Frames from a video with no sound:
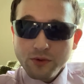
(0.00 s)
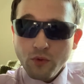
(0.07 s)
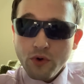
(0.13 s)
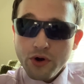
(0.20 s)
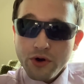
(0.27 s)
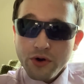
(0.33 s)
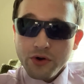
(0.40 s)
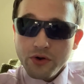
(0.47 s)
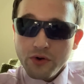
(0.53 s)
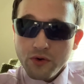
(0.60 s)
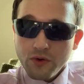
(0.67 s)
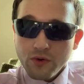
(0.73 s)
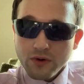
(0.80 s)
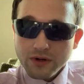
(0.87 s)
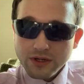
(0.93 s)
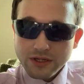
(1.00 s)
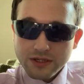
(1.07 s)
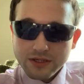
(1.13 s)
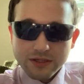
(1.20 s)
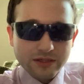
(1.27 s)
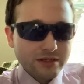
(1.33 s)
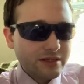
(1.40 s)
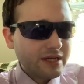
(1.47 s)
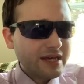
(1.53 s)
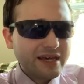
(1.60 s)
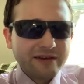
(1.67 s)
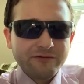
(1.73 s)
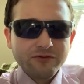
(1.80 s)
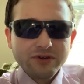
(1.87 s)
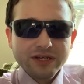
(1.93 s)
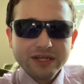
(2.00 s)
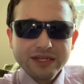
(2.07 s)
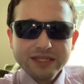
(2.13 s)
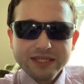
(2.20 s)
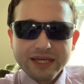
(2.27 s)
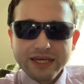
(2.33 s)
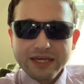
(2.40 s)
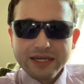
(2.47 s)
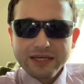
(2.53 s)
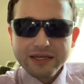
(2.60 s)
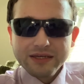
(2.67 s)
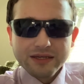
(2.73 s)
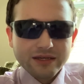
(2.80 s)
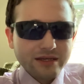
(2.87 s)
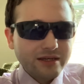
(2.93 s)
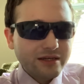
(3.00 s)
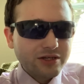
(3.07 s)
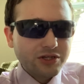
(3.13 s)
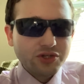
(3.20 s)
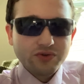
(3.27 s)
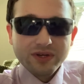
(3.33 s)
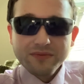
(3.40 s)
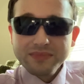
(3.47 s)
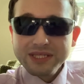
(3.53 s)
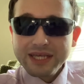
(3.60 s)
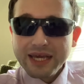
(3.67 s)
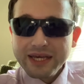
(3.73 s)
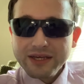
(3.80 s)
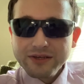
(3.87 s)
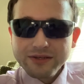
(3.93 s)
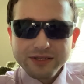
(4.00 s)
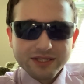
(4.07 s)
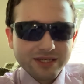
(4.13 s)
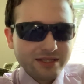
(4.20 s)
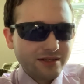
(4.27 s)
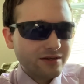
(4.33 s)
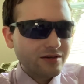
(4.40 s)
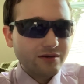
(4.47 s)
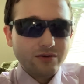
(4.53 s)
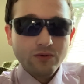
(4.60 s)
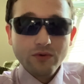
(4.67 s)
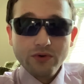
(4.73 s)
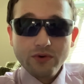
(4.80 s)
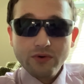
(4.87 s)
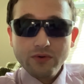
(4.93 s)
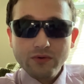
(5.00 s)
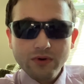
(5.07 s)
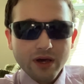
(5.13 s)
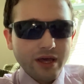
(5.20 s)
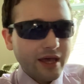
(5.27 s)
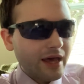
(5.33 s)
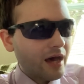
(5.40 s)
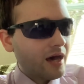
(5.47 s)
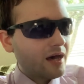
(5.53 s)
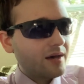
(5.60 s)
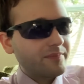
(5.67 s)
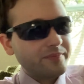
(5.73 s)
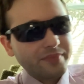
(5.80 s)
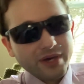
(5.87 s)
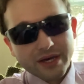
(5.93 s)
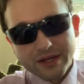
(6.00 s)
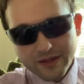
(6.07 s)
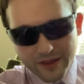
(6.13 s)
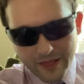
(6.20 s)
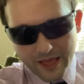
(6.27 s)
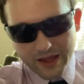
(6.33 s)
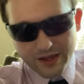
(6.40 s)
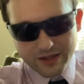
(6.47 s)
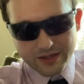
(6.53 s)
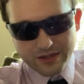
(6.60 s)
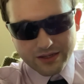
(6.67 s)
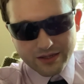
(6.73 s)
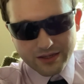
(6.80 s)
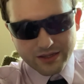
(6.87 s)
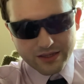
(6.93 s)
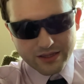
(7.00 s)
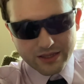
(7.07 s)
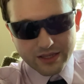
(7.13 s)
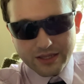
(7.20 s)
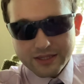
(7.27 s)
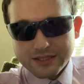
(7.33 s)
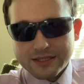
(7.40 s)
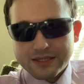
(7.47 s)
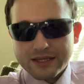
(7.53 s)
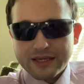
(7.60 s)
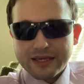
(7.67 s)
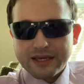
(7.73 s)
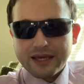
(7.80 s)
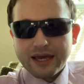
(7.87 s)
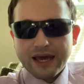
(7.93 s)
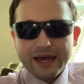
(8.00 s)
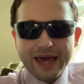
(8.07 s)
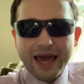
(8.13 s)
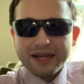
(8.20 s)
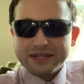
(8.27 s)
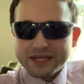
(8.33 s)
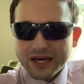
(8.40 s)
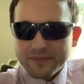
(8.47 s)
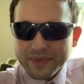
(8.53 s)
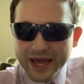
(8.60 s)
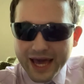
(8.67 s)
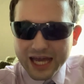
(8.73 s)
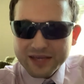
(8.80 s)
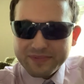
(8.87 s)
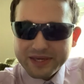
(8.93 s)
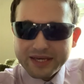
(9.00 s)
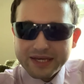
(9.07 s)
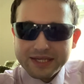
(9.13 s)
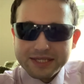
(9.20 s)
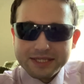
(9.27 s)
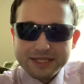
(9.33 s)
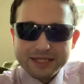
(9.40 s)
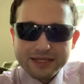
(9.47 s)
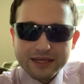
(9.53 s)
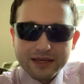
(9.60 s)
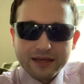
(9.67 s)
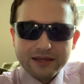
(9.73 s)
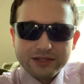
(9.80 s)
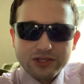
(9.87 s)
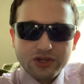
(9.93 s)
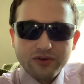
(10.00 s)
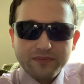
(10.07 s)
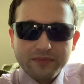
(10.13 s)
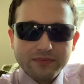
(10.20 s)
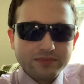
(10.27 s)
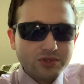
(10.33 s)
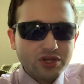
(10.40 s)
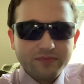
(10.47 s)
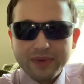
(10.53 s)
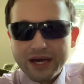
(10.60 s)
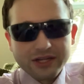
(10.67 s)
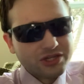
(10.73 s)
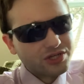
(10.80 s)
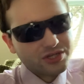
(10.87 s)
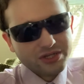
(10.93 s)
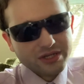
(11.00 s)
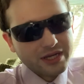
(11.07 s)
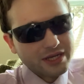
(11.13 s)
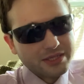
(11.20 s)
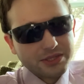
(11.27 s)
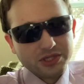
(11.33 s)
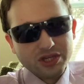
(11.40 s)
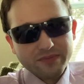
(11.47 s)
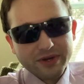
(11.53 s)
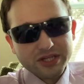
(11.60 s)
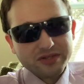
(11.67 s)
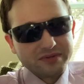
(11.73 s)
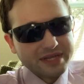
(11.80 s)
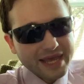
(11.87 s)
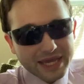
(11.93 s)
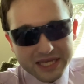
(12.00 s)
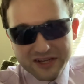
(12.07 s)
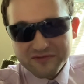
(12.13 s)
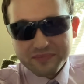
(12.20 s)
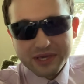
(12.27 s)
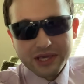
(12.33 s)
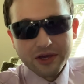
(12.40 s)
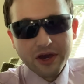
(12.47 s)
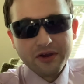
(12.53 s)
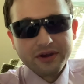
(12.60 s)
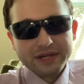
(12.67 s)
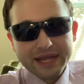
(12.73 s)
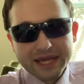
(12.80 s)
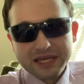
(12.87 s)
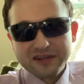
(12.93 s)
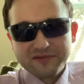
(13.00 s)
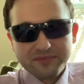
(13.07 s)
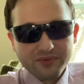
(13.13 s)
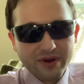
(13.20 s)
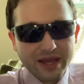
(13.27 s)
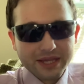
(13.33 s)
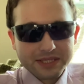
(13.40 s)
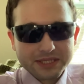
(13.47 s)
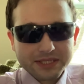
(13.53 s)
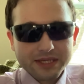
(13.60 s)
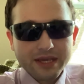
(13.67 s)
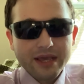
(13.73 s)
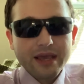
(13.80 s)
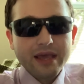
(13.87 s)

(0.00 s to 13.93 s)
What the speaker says: woo-hoo. Every day, shrimp tails, woo! But I had to come back because it's too much negative PR and negative press,